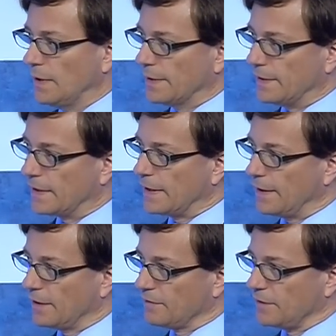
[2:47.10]

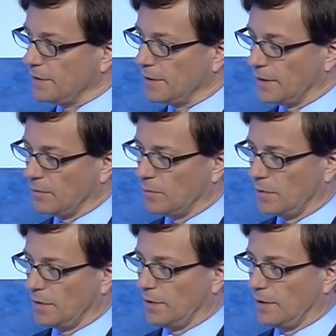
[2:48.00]
care. the uh,
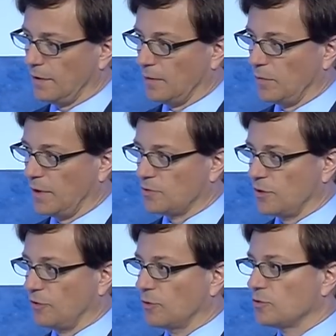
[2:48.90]
um, air
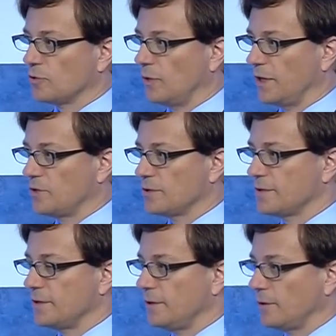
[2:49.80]
traffic control
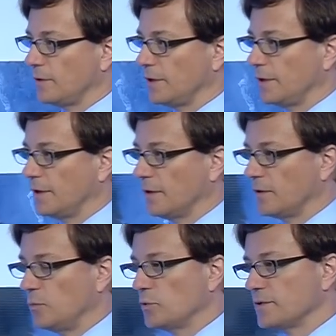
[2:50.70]
agency here in, uh,
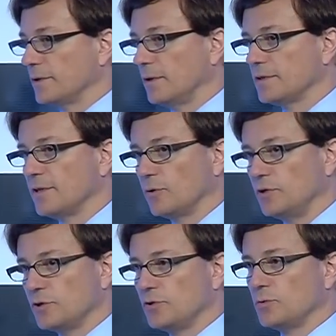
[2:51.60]
in Brazil, is now
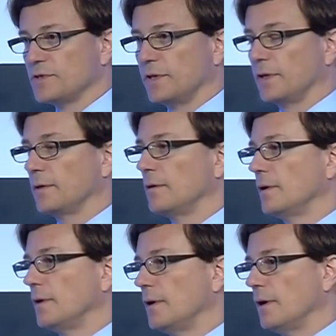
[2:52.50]
introducing
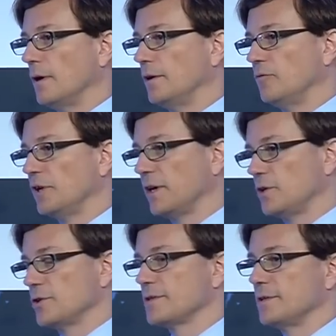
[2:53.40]
a
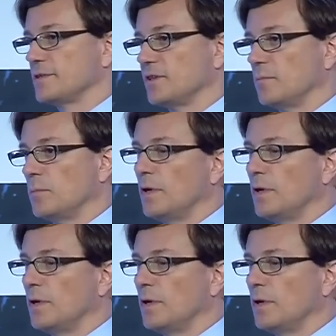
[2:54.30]
navigation system